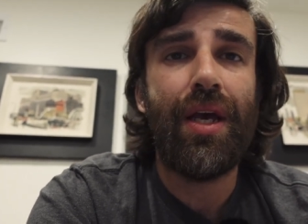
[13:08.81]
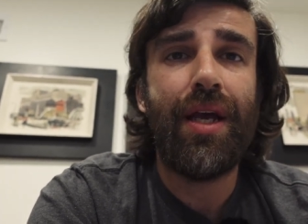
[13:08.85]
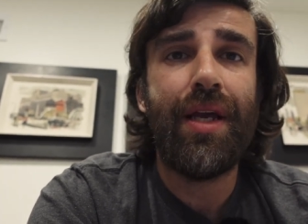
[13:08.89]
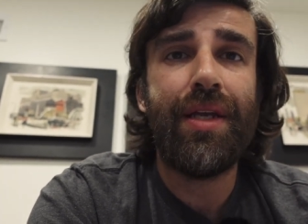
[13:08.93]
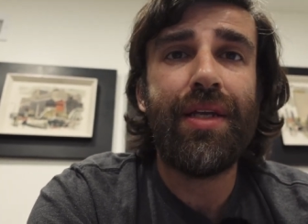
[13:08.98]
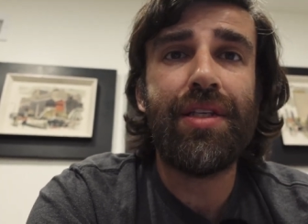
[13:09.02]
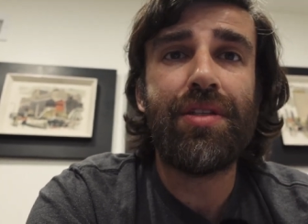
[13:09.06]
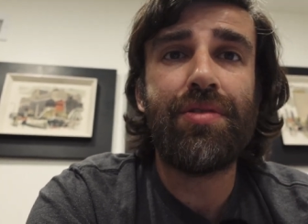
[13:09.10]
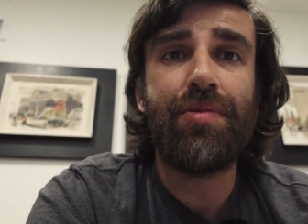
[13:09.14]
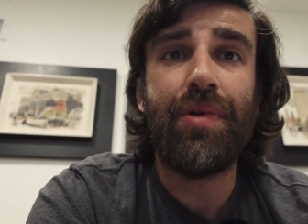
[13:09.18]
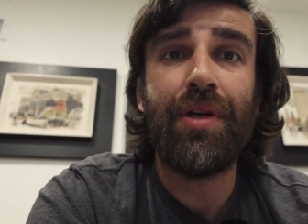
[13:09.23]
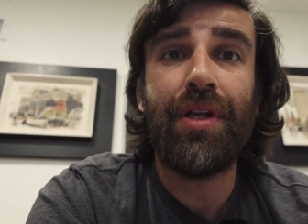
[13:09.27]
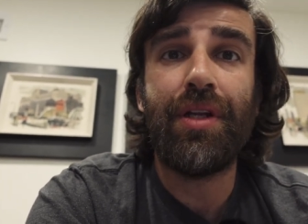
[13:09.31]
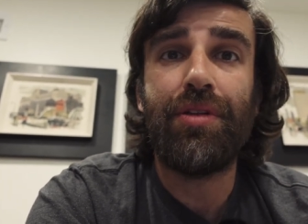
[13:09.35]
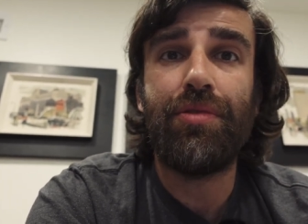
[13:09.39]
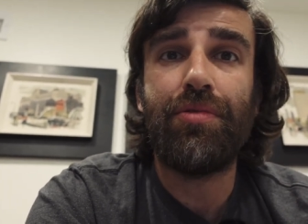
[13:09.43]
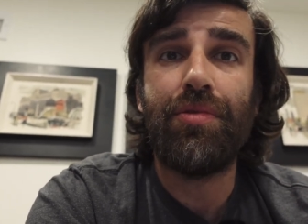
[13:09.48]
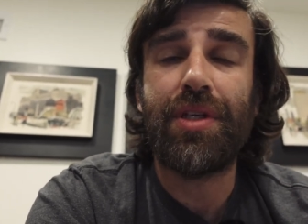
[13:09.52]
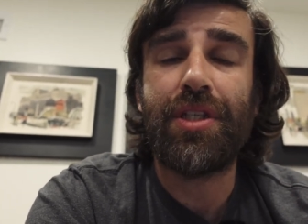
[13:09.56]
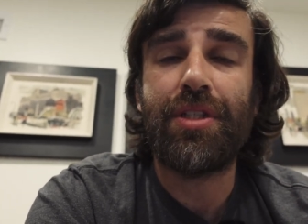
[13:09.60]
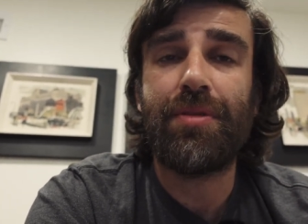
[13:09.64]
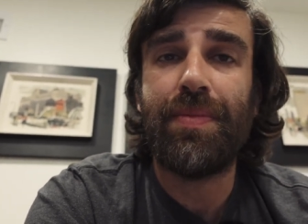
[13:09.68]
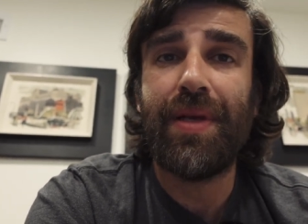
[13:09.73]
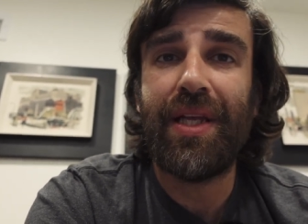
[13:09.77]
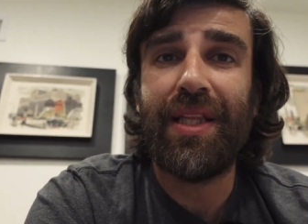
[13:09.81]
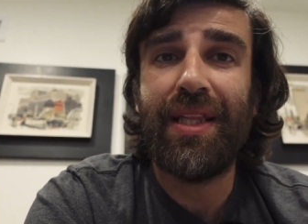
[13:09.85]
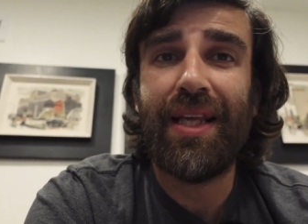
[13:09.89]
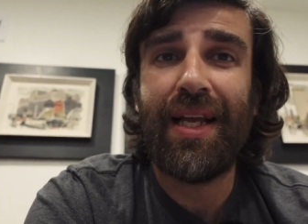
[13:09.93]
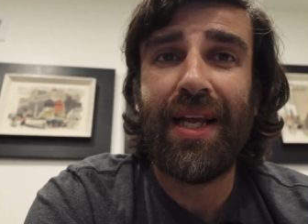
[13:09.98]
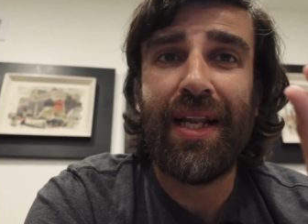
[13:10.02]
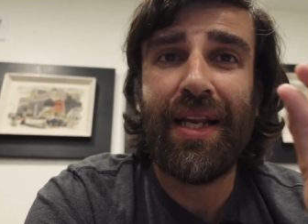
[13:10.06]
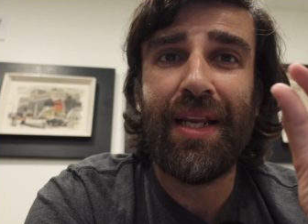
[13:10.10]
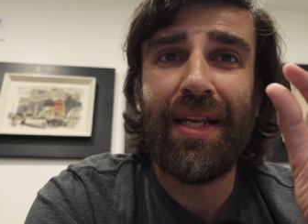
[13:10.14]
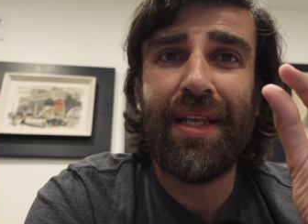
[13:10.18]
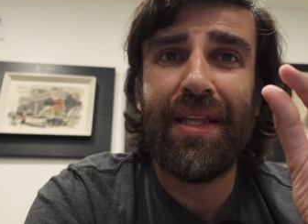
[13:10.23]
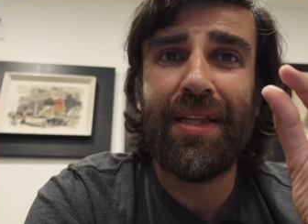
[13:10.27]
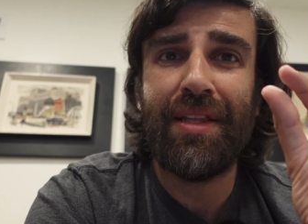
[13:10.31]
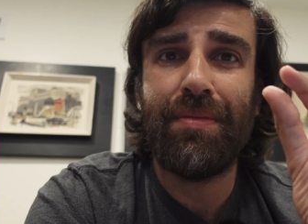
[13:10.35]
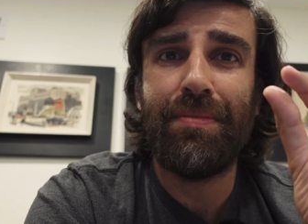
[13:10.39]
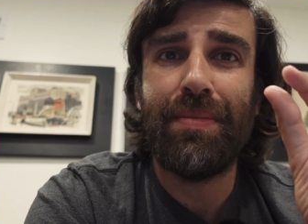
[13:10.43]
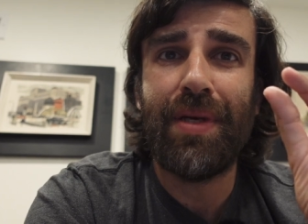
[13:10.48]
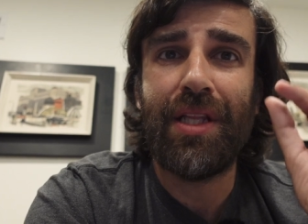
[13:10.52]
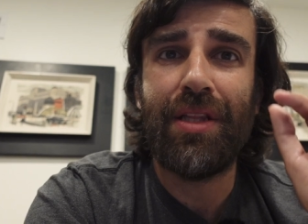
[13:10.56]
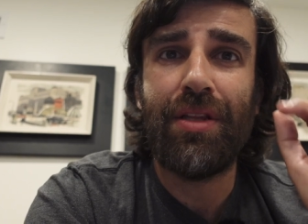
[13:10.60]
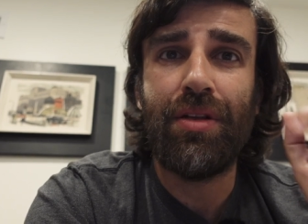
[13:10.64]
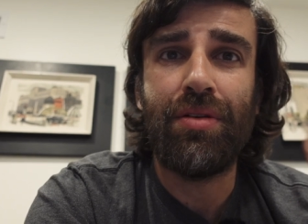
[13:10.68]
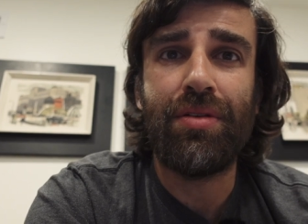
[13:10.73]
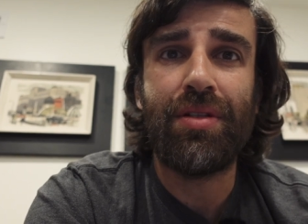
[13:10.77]
I just wanted to expand a little
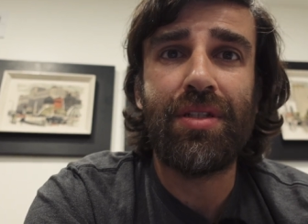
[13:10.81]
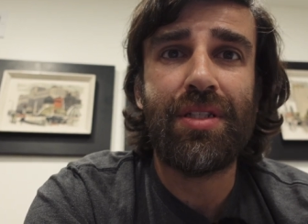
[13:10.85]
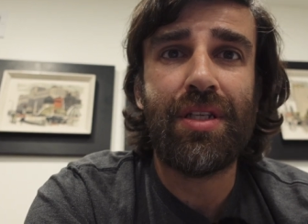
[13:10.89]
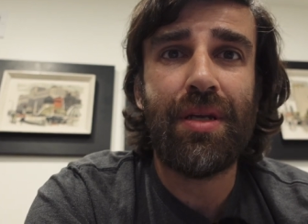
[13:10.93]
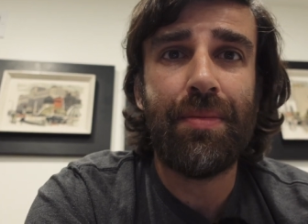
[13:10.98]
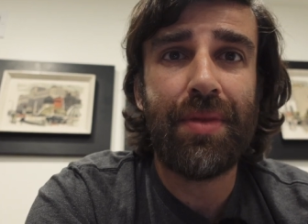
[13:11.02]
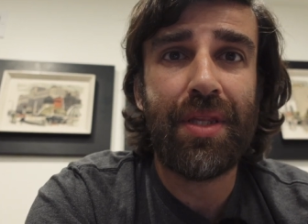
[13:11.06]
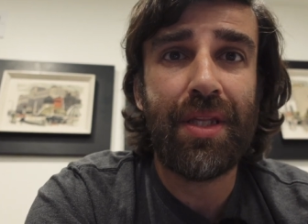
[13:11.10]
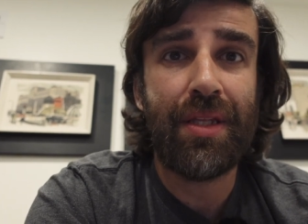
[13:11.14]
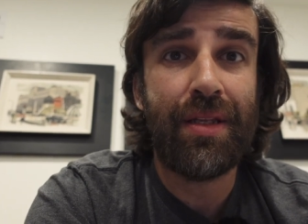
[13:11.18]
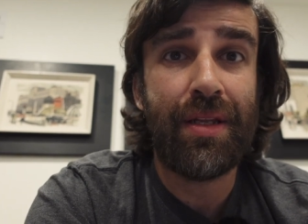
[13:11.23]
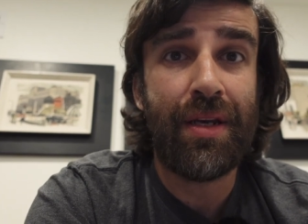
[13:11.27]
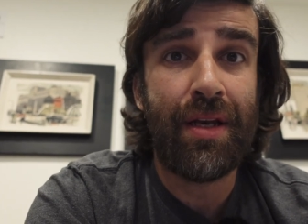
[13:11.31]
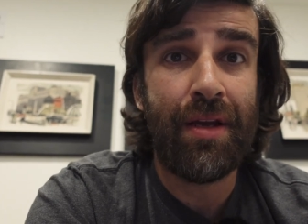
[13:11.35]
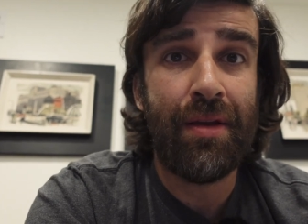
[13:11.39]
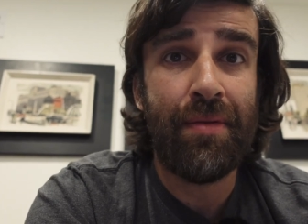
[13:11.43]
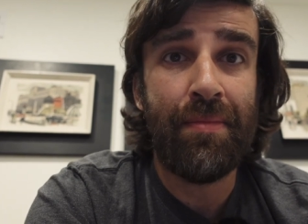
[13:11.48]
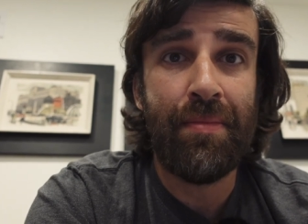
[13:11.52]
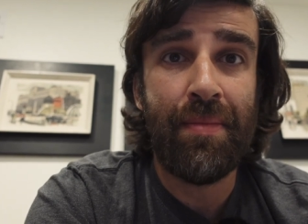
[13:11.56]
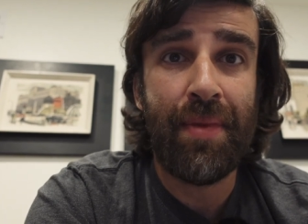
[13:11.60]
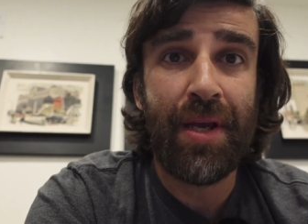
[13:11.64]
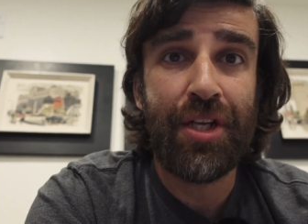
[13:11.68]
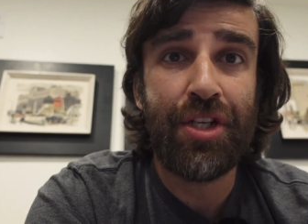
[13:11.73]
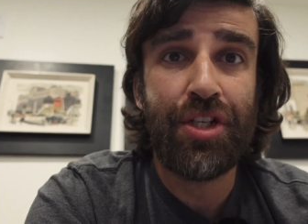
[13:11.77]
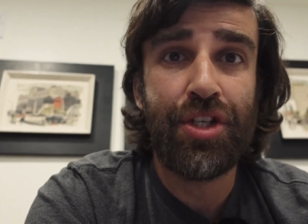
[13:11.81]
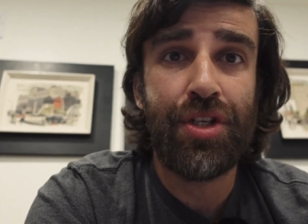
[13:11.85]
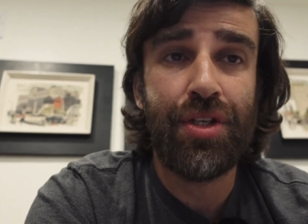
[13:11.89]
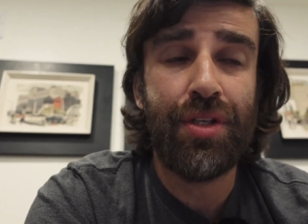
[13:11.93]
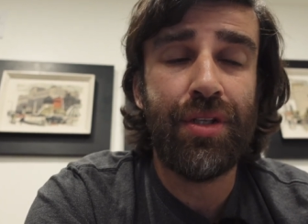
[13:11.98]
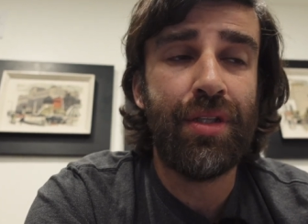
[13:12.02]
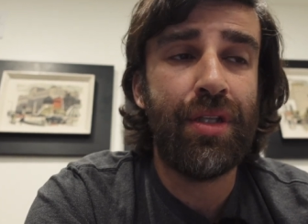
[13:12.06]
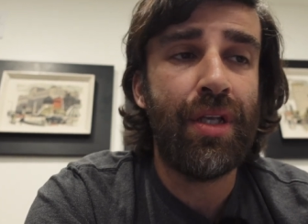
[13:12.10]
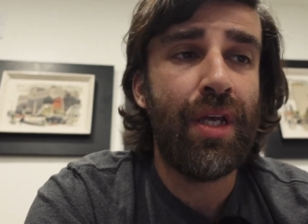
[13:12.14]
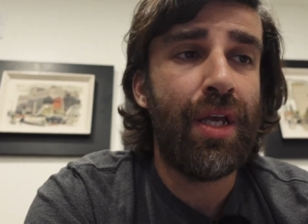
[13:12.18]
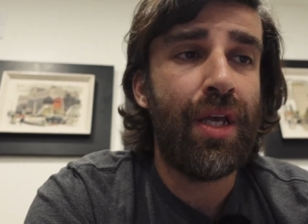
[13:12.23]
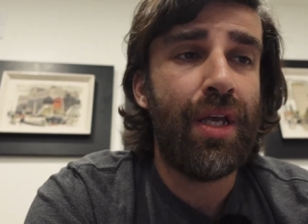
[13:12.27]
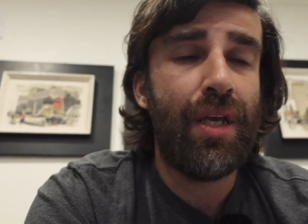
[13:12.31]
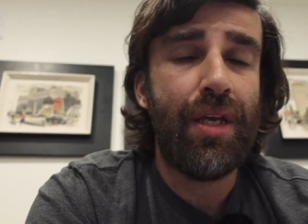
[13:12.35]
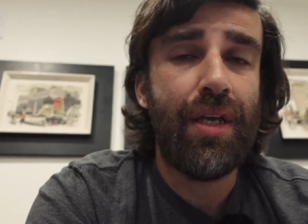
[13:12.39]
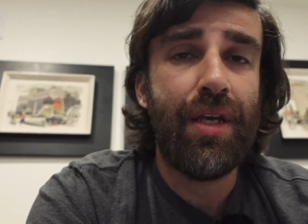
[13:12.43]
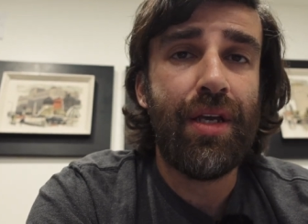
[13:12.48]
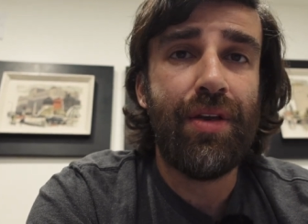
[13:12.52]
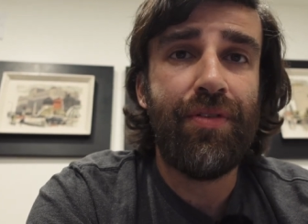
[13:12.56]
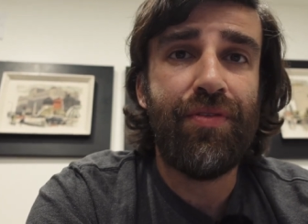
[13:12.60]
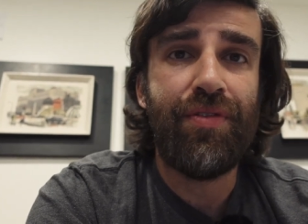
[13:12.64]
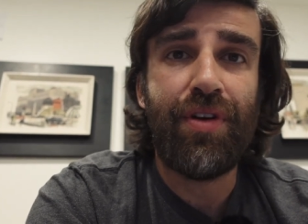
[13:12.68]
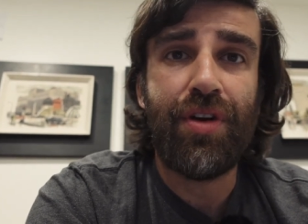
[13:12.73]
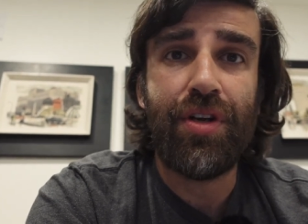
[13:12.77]
bit on something that I mentioned
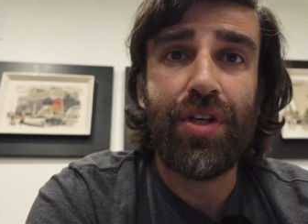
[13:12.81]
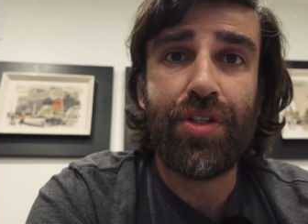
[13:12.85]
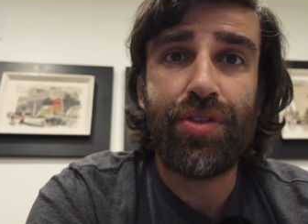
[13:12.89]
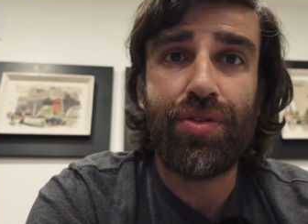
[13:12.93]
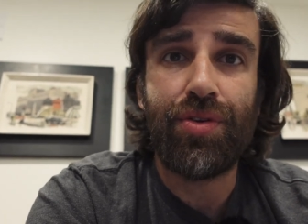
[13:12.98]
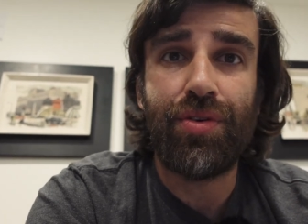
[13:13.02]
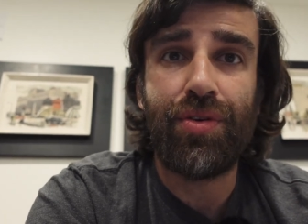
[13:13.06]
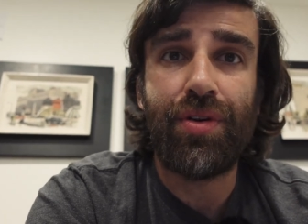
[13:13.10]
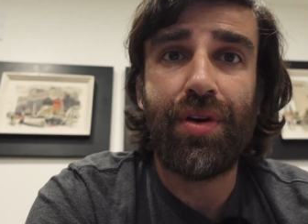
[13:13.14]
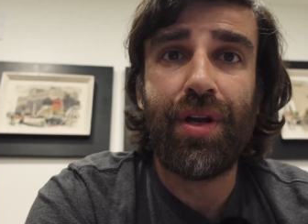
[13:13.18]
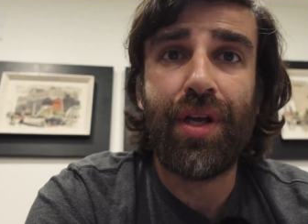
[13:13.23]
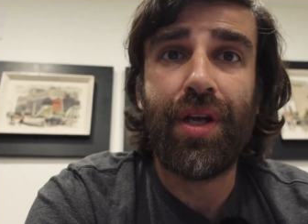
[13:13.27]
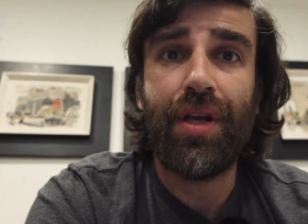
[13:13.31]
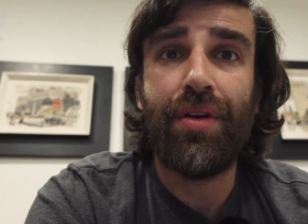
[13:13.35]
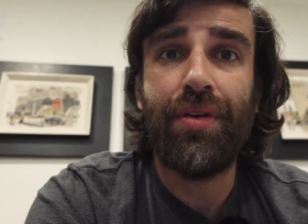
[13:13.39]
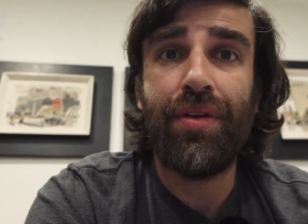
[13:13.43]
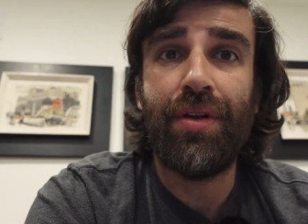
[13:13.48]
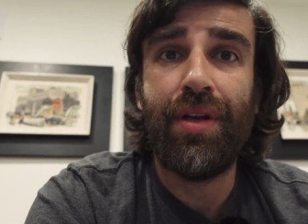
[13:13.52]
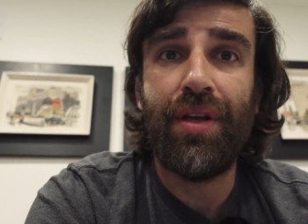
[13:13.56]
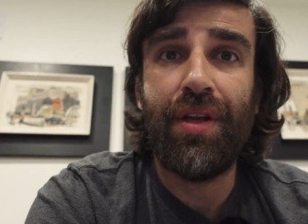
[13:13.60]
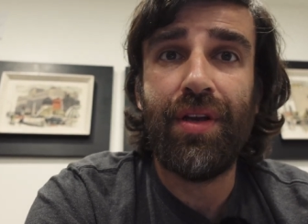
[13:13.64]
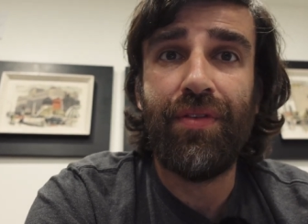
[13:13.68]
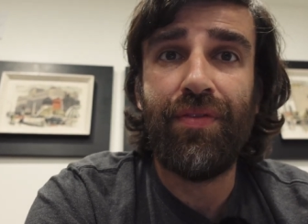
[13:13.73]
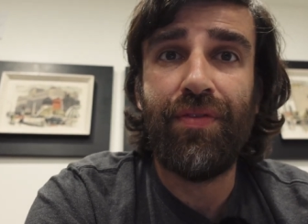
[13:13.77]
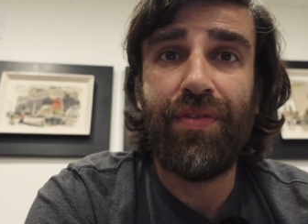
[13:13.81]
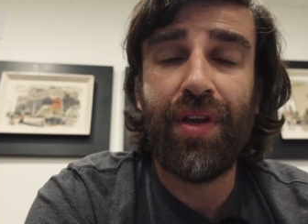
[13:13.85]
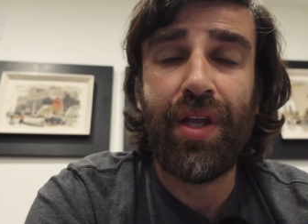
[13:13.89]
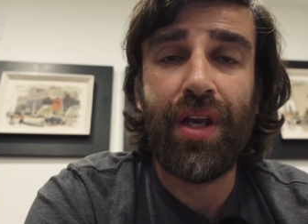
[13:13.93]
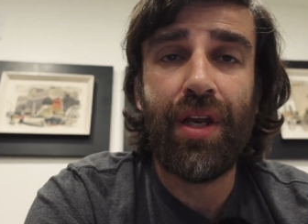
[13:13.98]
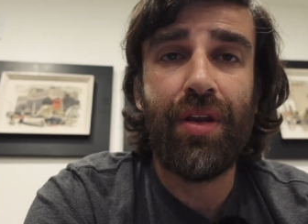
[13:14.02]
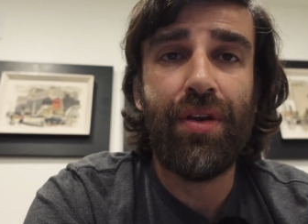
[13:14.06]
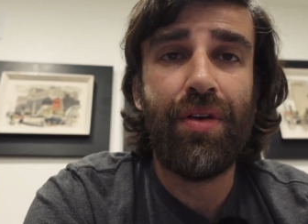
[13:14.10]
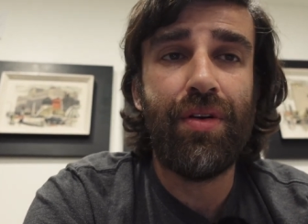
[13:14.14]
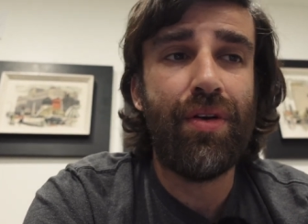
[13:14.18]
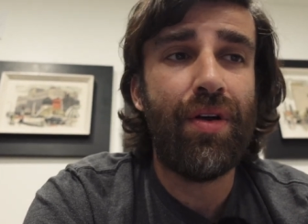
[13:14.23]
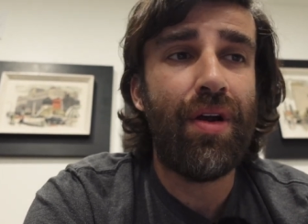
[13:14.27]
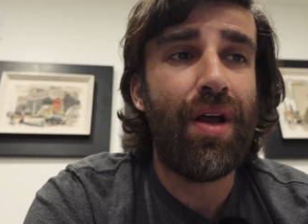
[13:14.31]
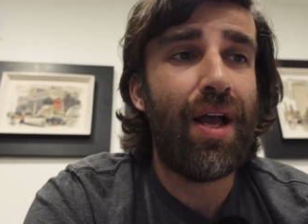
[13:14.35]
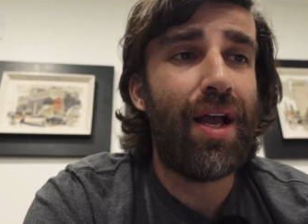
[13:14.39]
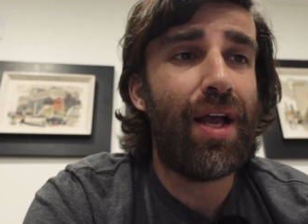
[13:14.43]
uh, very shortly on the video.